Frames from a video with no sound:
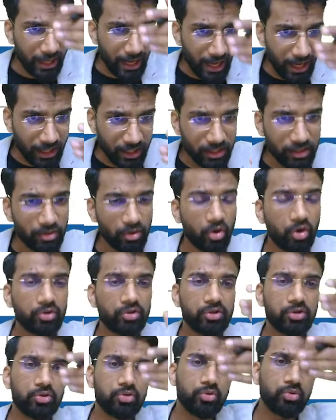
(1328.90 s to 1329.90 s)
carry
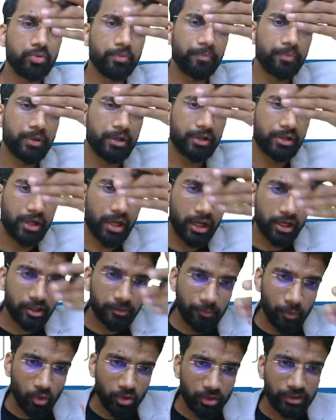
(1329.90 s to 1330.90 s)
or to
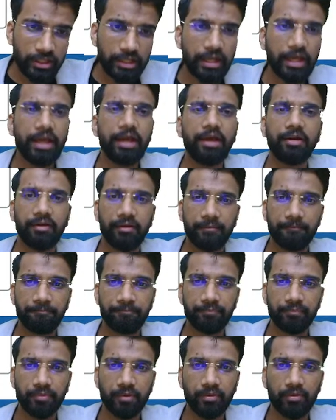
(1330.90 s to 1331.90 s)
transport the air,
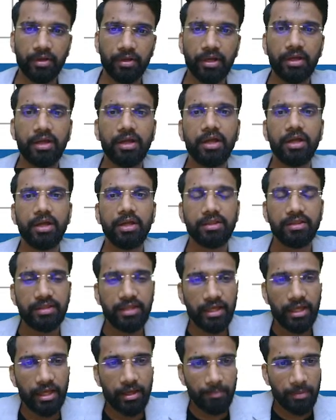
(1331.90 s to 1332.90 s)
okay,
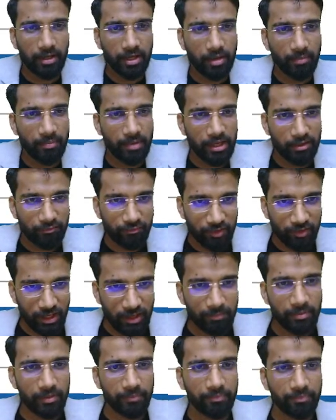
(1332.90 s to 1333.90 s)
they become
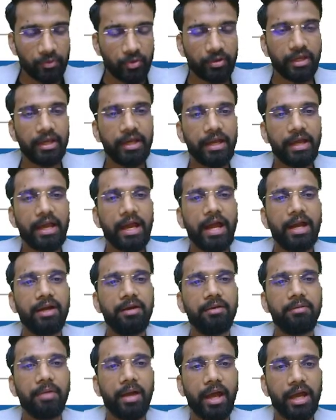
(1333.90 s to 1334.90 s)
inflamed, okay,
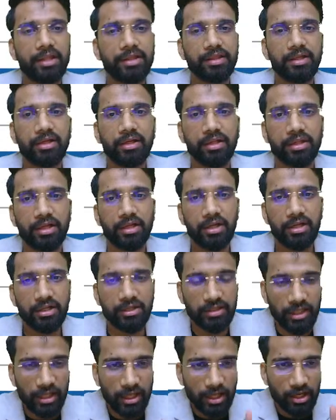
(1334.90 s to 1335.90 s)
and as a result
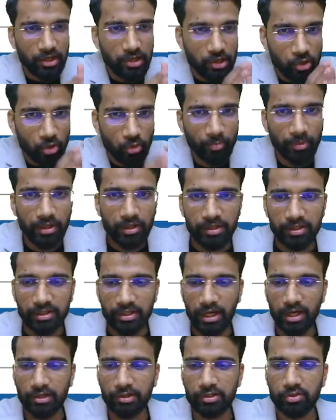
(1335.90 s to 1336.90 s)
their lumen
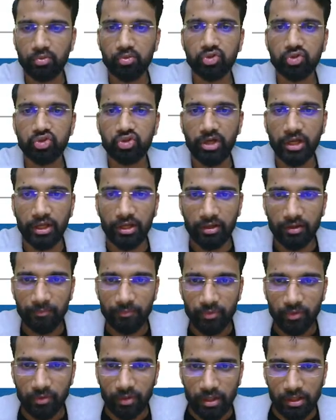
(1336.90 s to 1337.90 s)
starts to shrink.
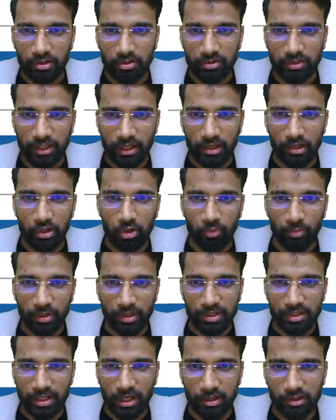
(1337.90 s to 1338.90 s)
Okay, so their
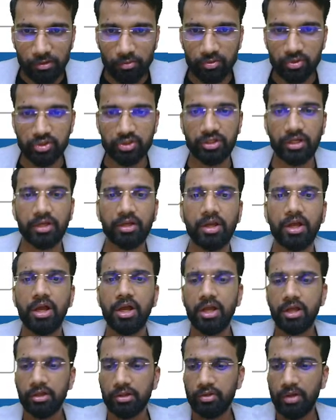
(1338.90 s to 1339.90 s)
lumen starts to shrink.
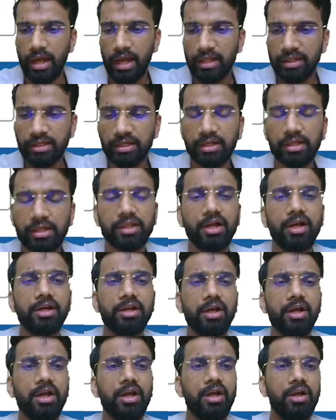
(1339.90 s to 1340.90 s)
So as a
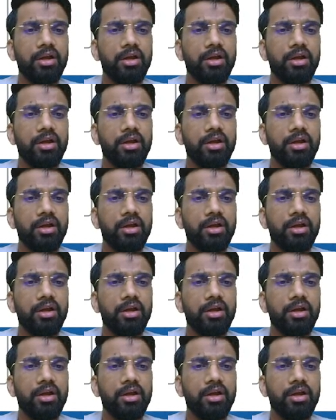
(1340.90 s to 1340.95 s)
result,